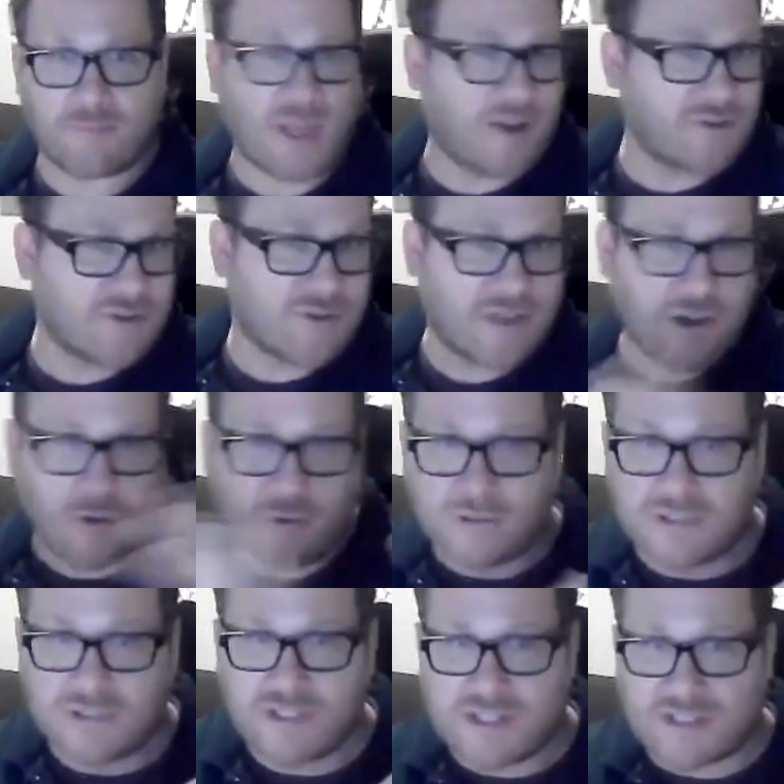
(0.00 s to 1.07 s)
Under the
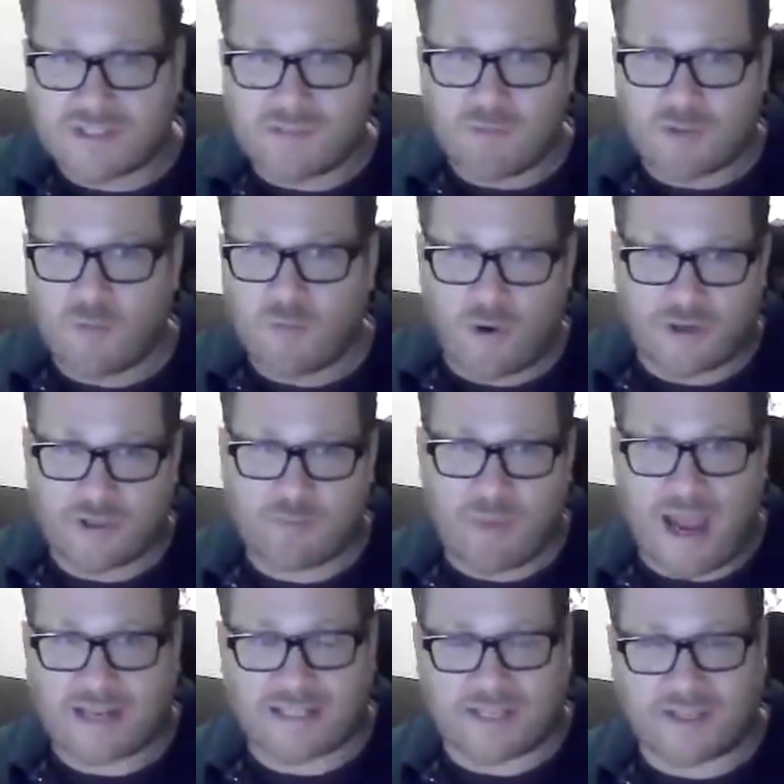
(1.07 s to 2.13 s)
old system with
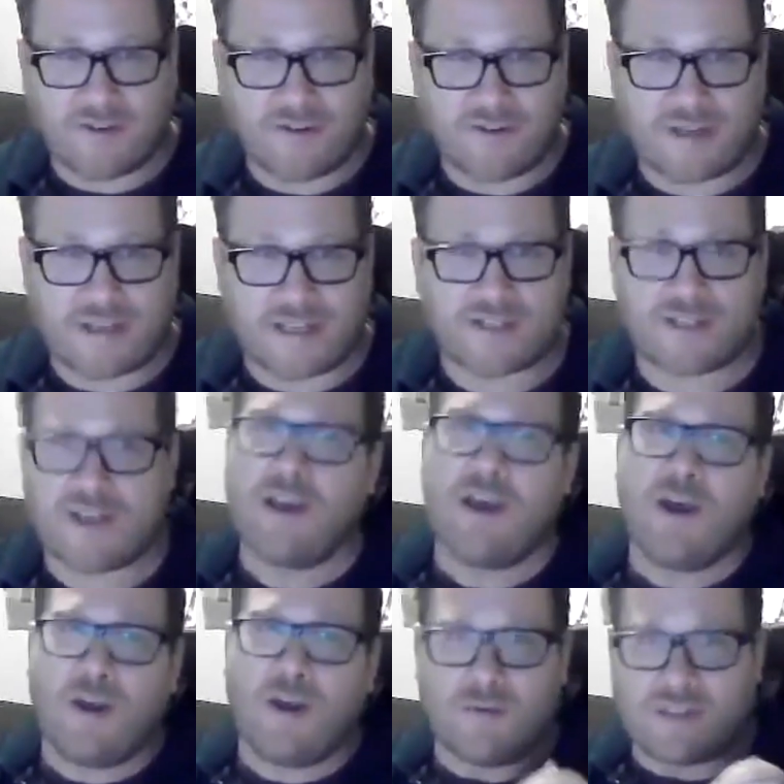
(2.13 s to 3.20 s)
mortgage-backed securities,
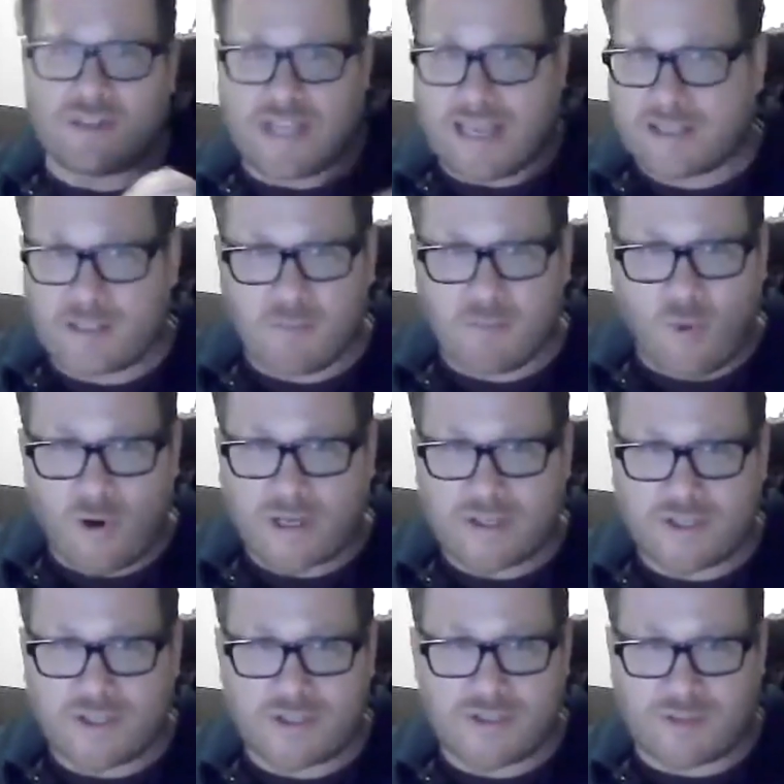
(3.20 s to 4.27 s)
you would take the
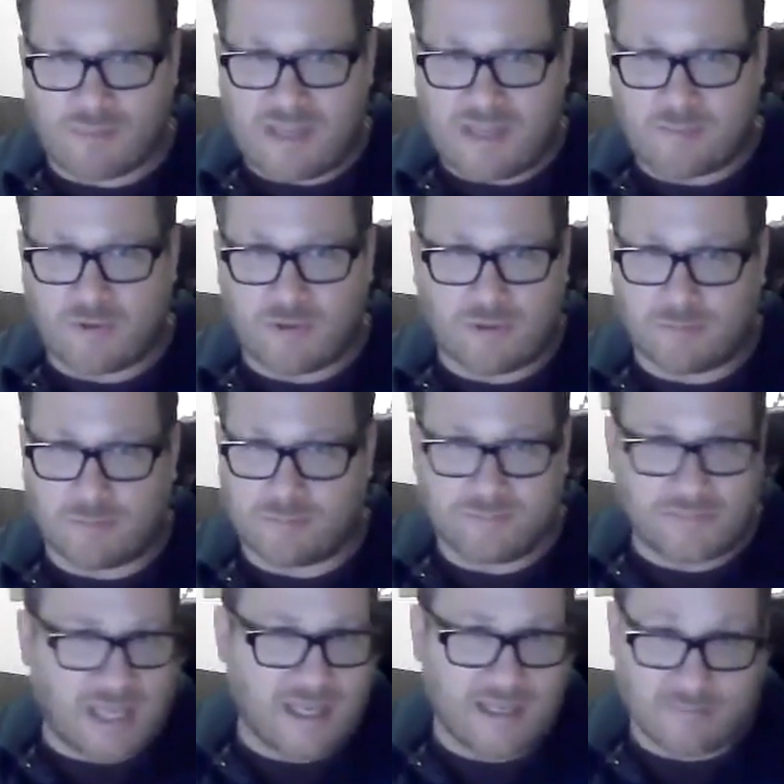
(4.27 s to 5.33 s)
mortgages that people
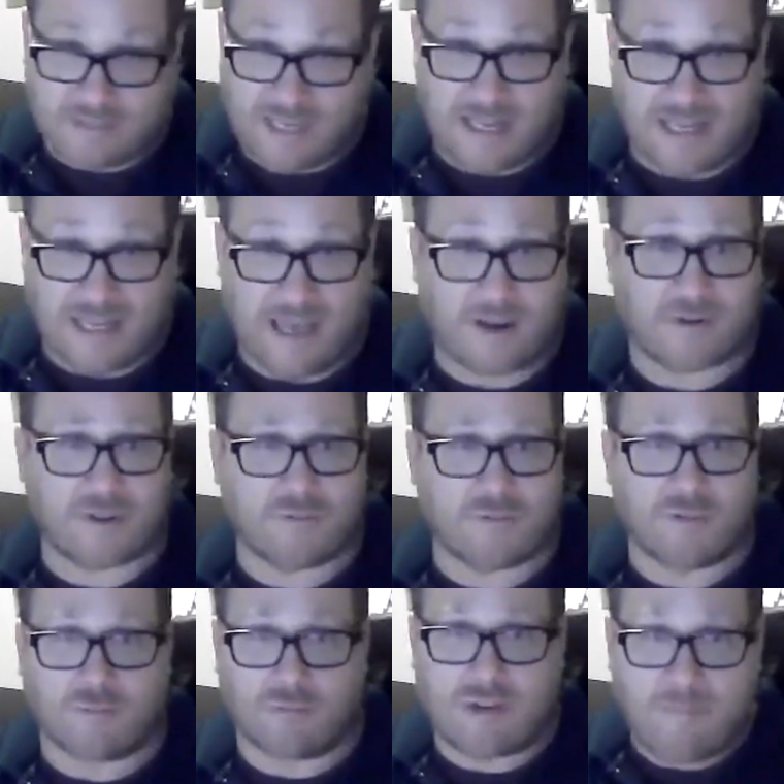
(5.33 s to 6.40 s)
take out, you
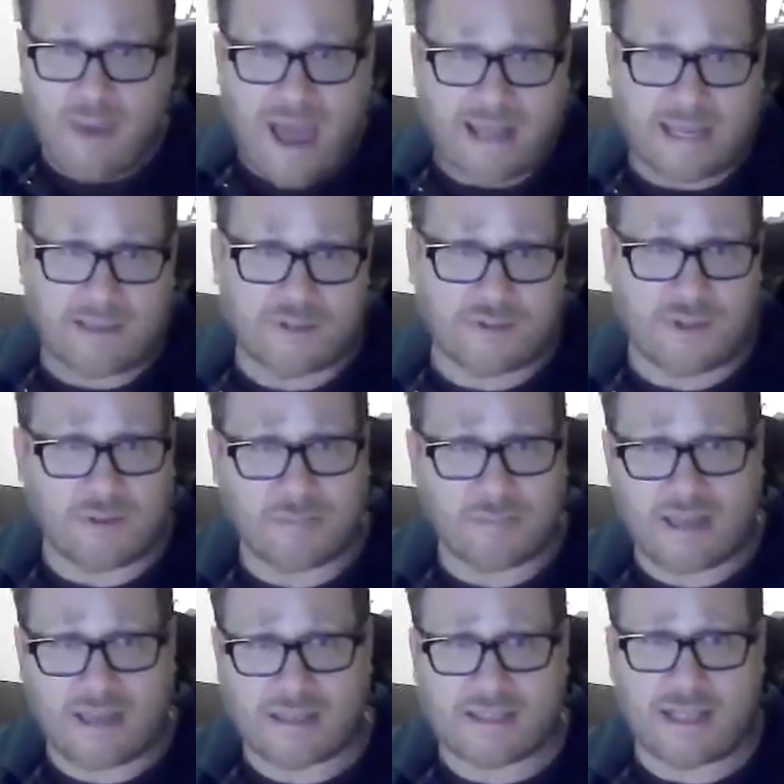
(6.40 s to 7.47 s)
would repackage them
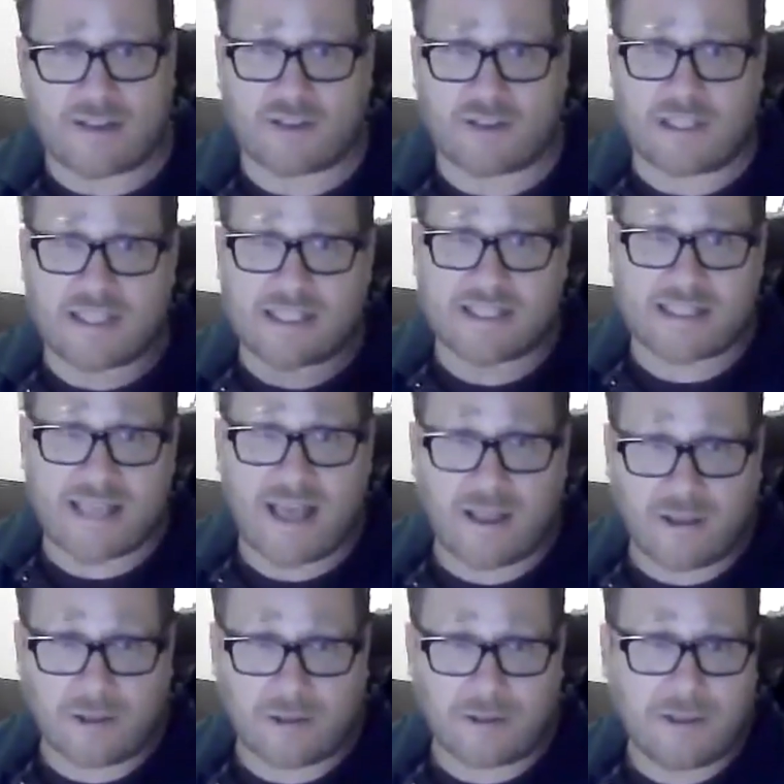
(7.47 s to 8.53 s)
and essentially
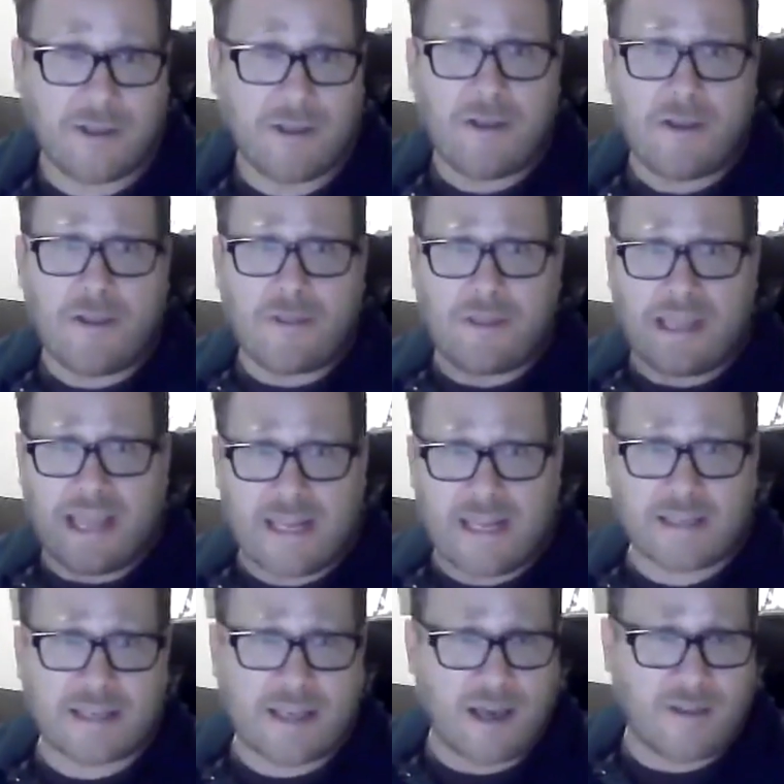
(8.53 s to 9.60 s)
sell the
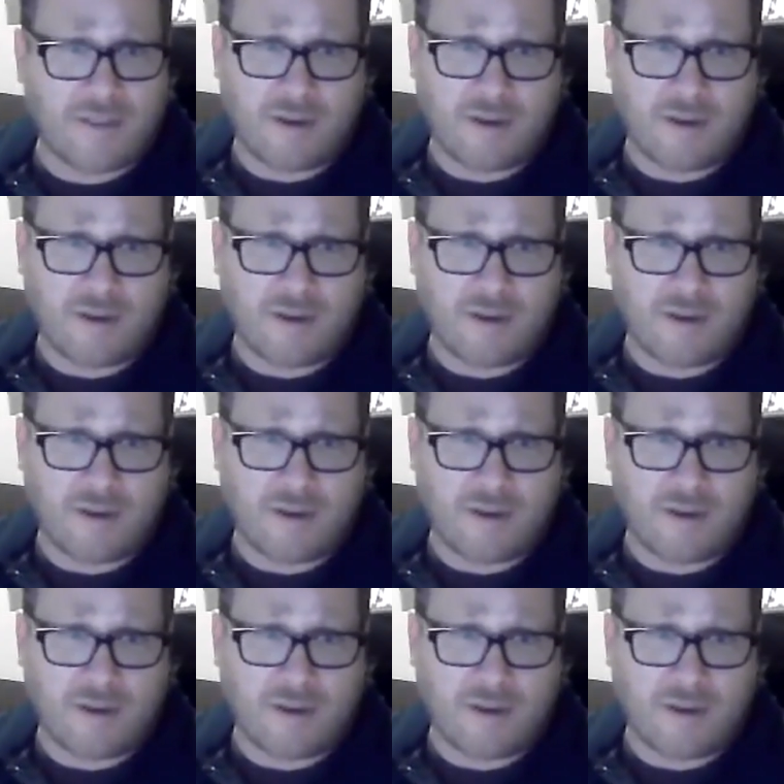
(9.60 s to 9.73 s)
income,